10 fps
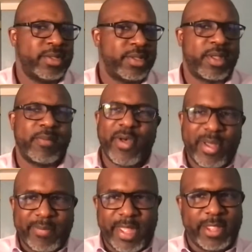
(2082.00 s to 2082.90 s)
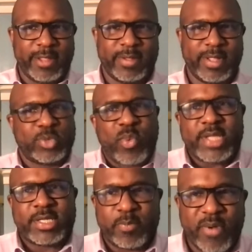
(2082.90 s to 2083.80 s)
Come on, man. That's
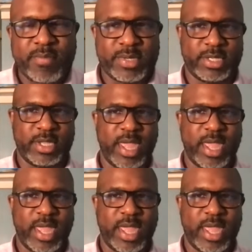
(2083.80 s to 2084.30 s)
white supremacy.